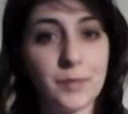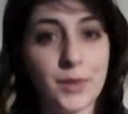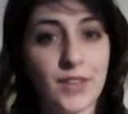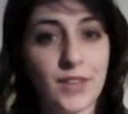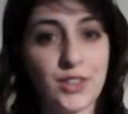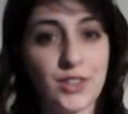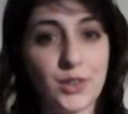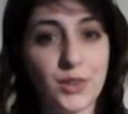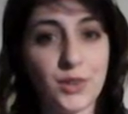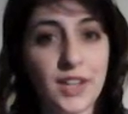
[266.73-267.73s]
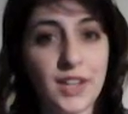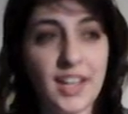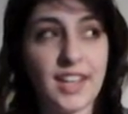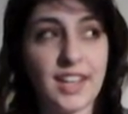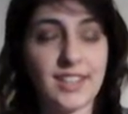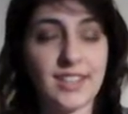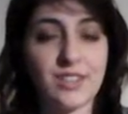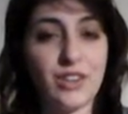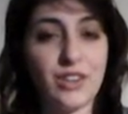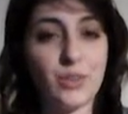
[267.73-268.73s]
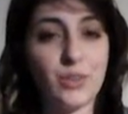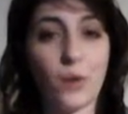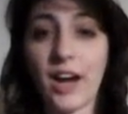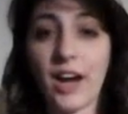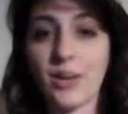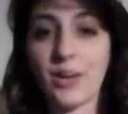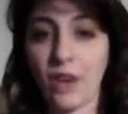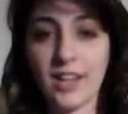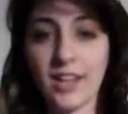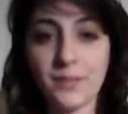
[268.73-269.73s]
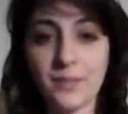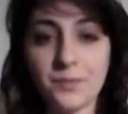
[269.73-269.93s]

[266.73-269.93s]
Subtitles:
we have to do, and it's called Why I Write.